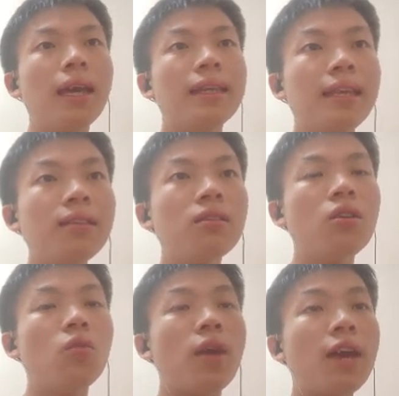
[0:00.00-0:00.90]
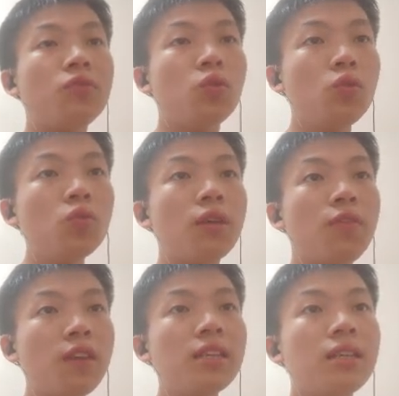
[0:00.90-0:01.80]
and then we have to do the
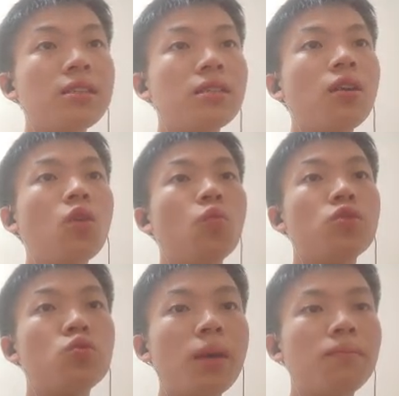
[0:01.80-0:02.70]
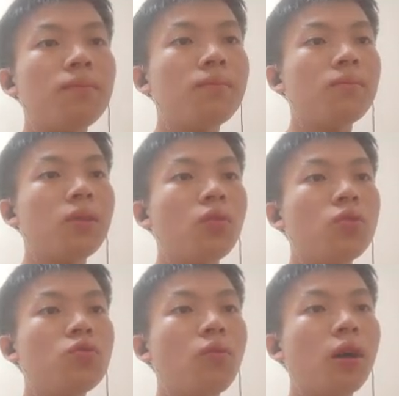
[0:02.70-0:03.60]
thing is we sweep
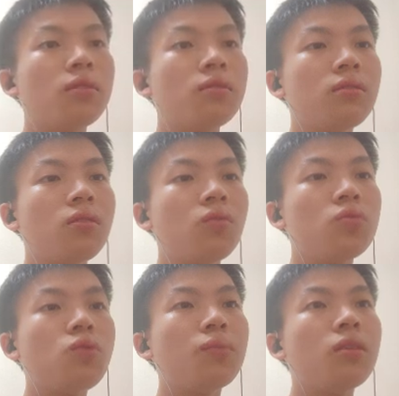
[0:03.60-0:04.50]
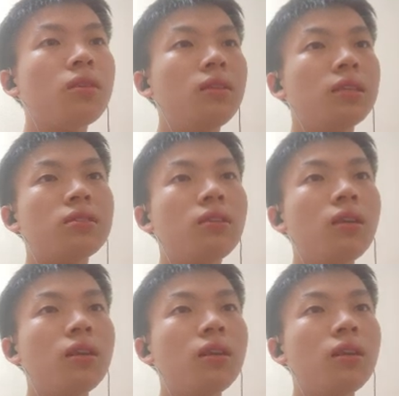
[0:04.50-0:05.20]
what? We sweep this.